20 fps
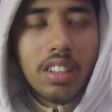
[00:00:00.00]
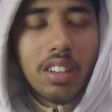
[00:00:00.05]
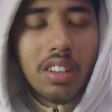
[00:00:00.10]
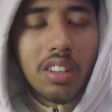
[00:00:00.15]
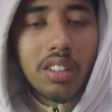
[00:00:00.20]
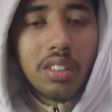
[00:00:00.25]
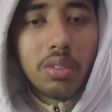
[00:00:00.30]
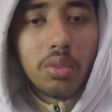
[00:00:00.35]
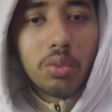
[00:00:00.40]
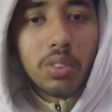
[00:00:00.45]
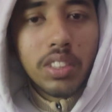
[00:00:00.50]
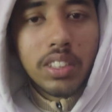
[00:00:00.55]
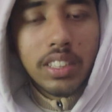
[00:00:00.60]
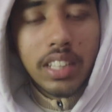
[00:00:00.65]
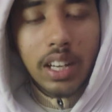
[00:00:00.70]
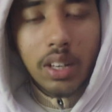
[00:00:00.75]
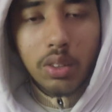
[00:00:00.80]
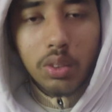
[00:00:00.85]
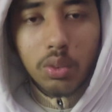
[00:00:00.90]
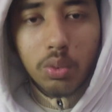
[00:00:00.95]

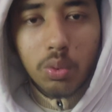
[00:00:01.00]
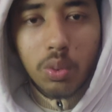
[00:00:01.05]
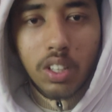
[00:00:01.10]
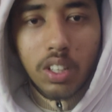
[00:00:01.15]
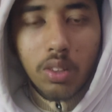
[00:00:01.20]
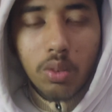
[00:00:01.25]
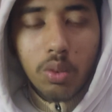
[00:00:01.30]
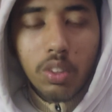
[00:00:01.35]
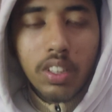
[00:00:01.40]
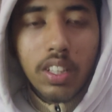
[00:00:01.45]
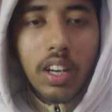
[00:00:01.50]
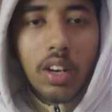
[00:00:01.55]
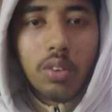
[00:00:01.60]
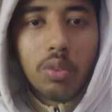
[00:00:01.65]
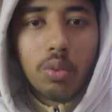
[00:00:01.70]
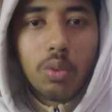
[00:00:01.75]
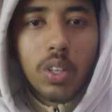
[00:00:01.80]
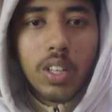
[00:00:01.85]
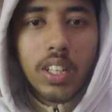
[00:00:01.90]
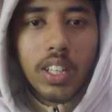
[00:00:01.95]
us
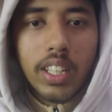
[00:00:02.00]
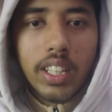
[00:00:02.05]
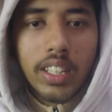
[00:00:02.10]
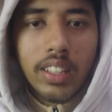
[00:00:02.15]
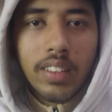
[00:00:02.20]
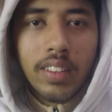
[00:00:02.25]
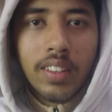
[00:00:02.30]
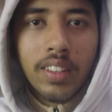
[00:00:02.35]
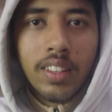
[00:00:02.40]
without warning.